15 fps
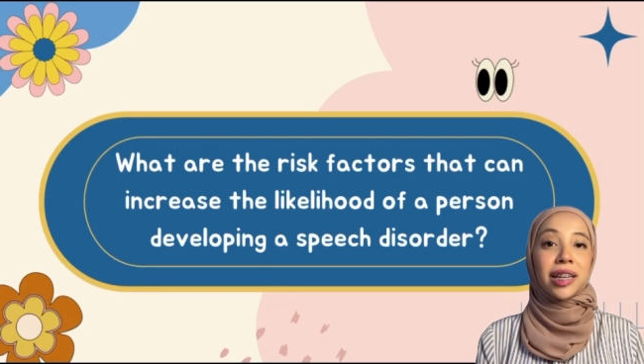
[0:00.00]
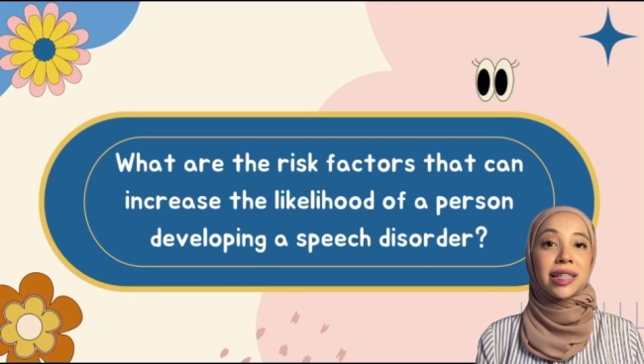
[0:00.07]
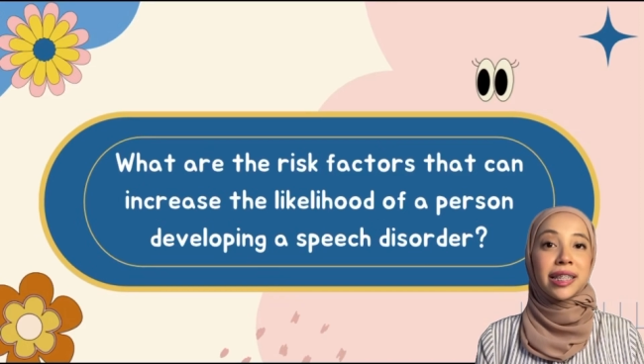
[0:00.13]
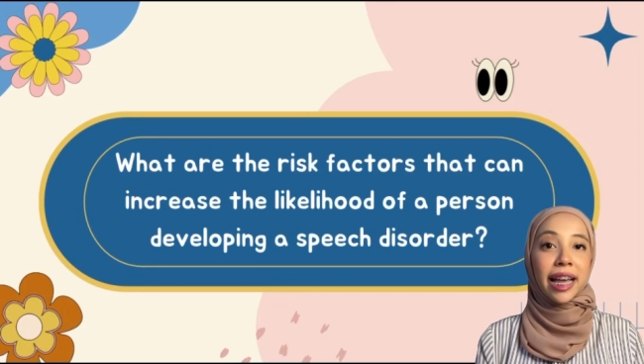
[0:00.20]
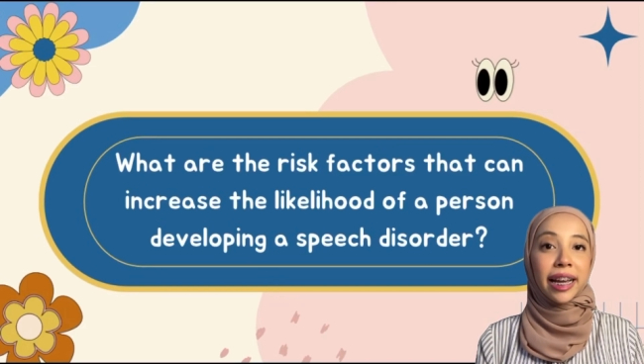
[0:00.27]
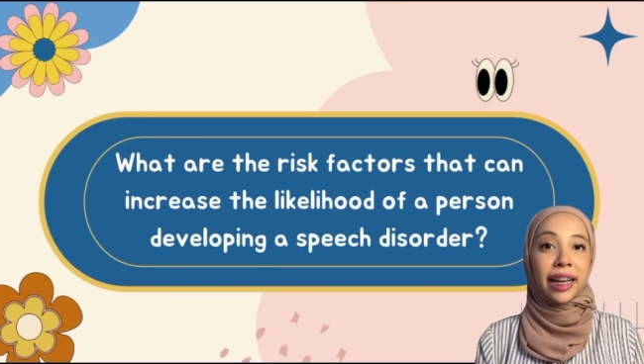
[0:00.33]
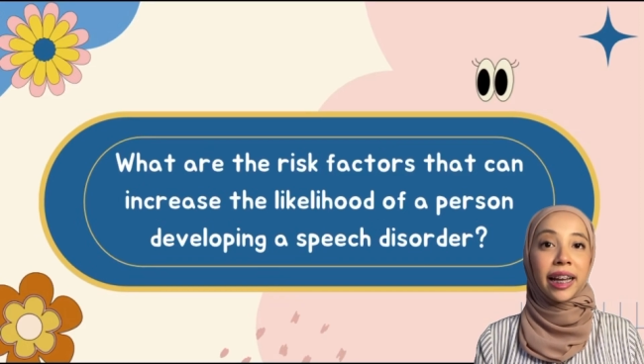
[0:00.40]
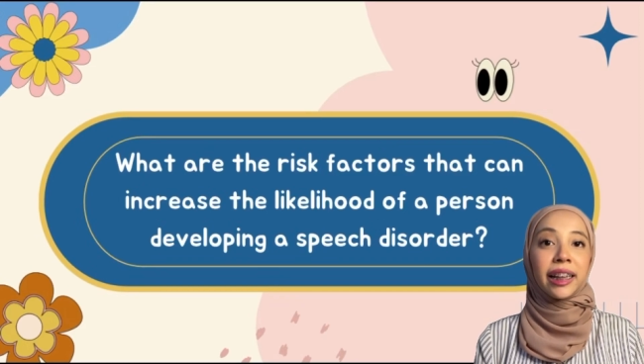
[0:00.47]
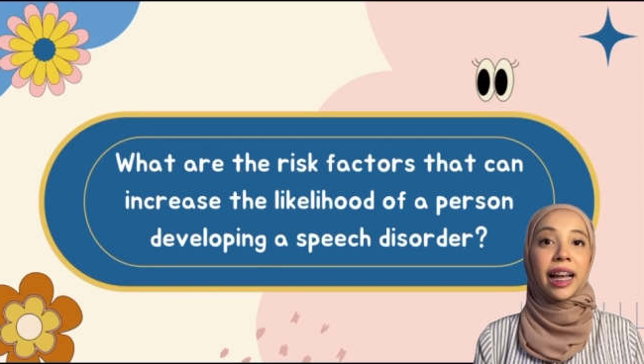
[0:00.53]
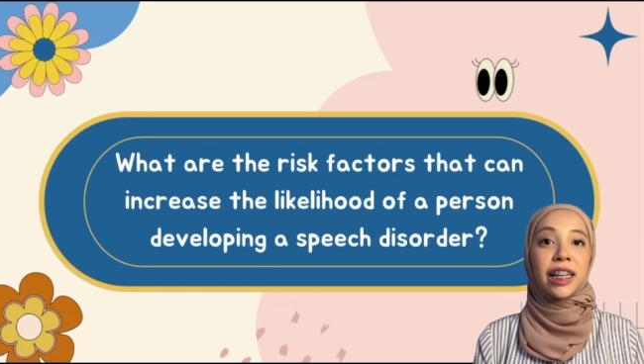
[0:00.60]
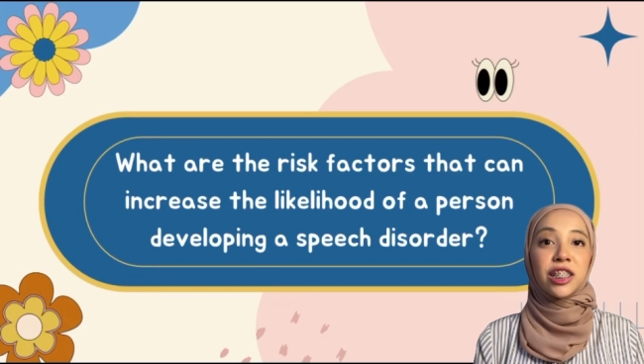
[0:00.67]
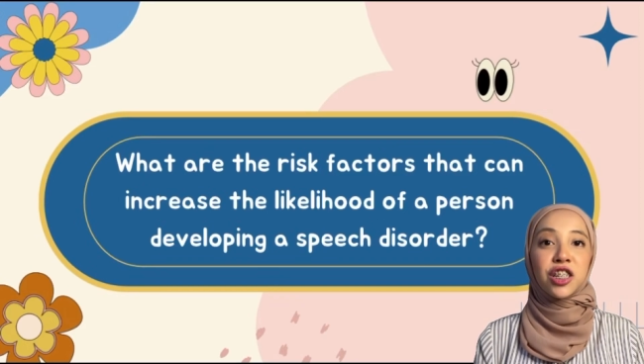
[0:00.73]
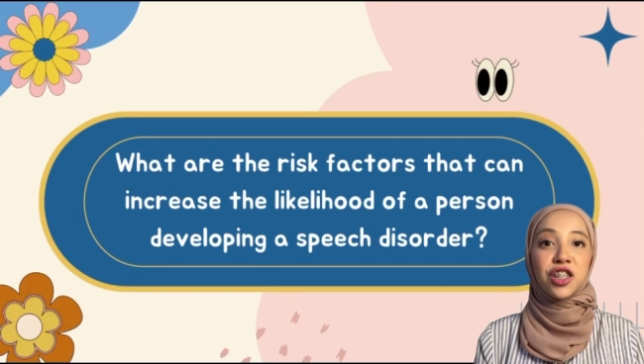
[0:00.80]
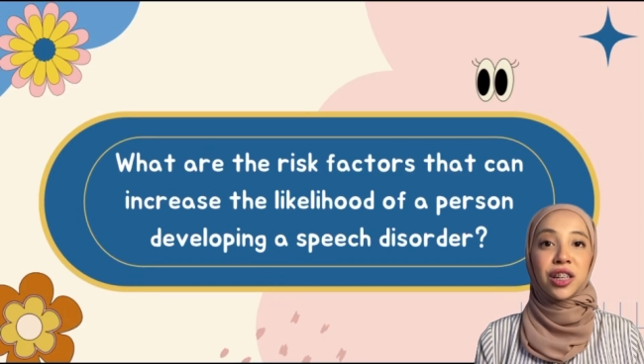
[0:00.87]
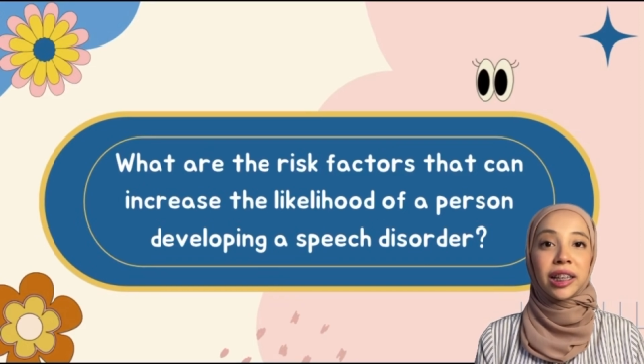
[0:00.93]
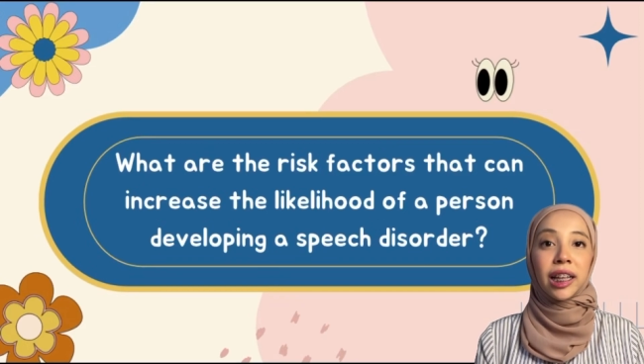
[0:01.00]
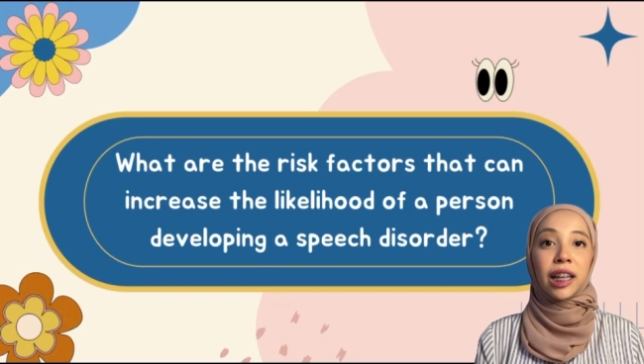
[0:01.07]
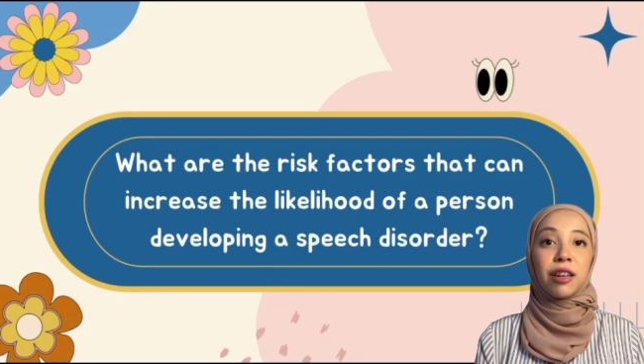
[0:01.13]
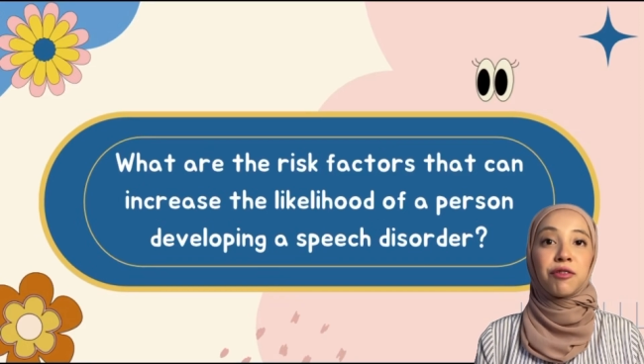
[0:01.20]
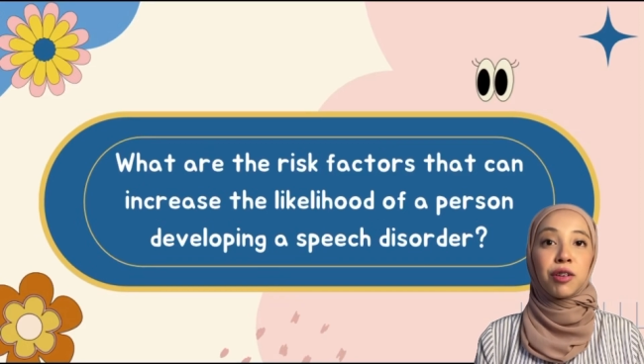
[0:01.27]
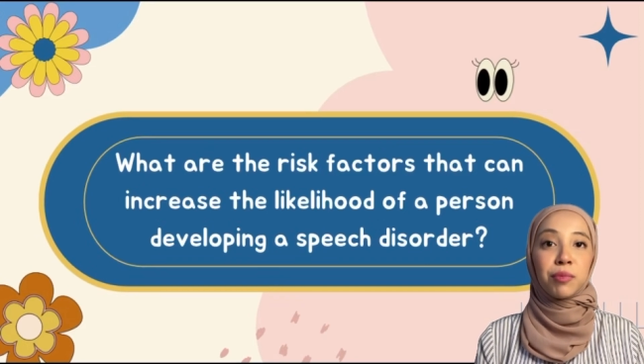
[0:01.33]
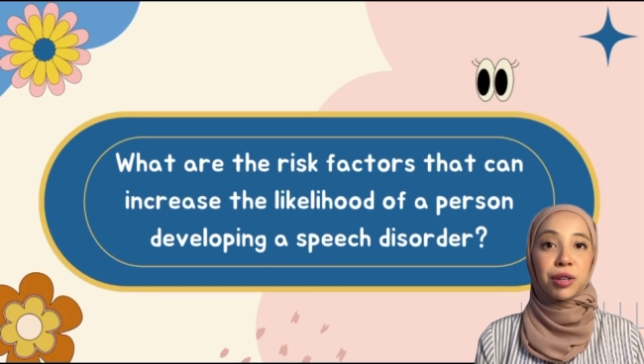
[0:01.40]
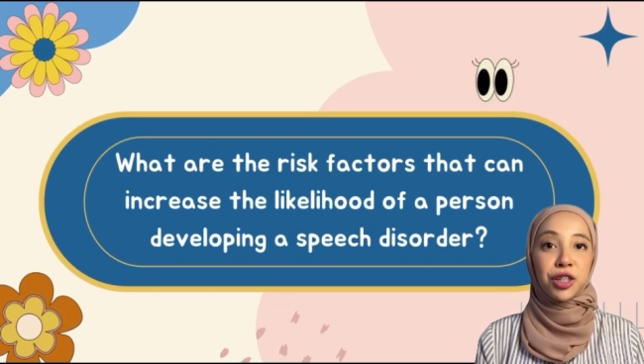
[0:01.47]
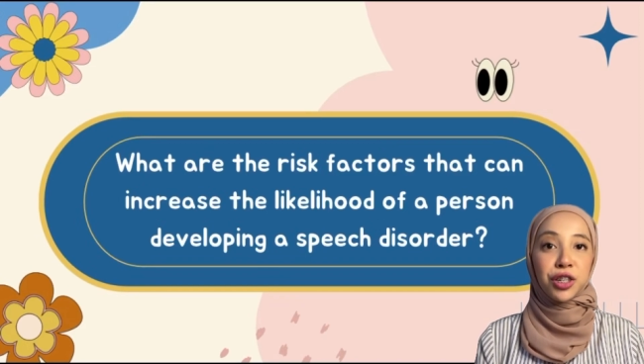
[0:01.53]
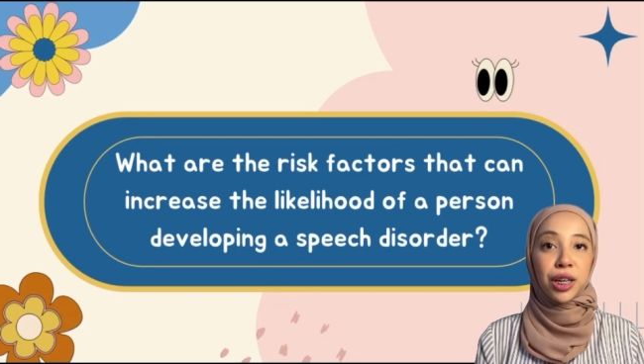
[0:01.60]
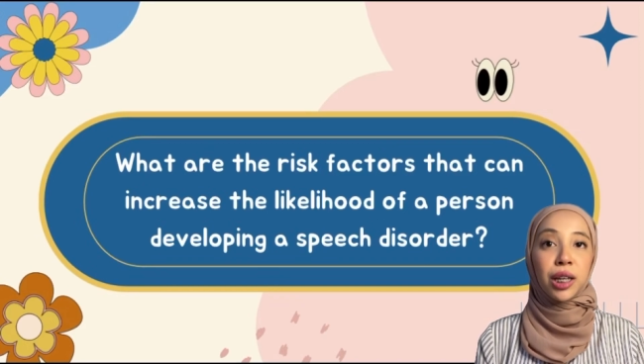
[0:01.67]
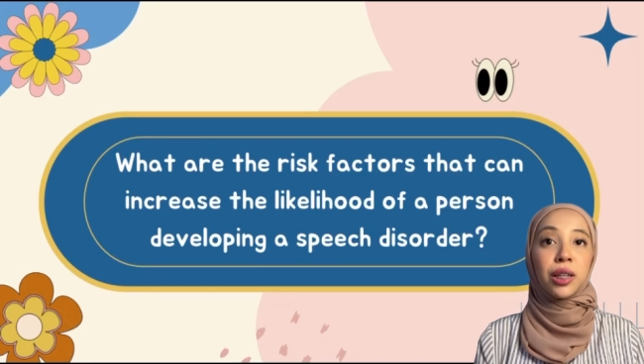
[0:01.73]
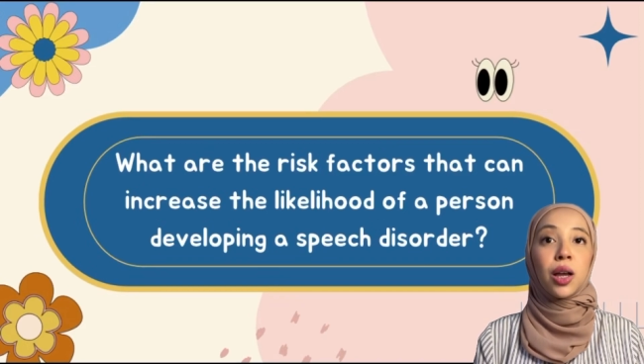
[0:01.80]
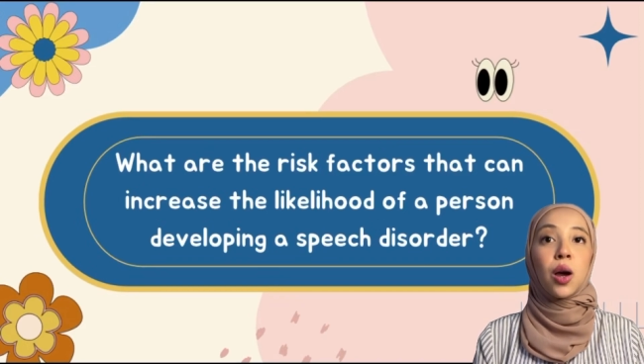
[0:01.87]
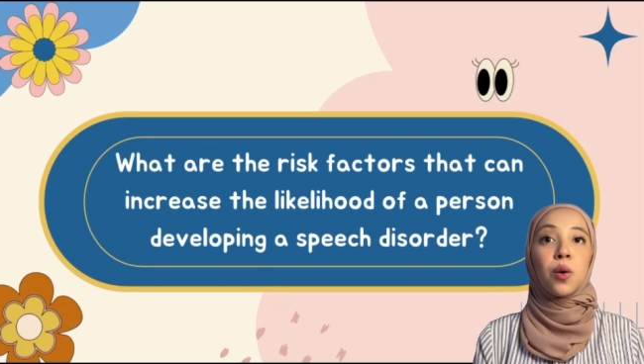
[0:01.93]
second additional
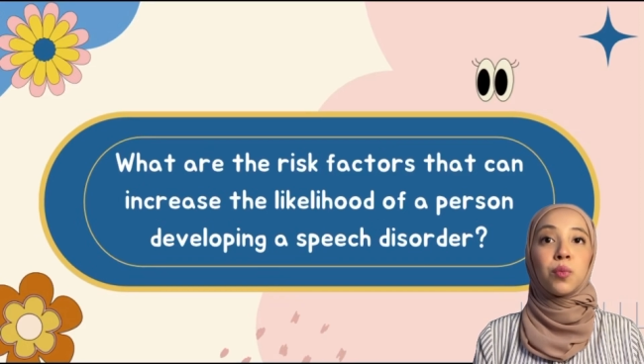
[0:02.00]
information,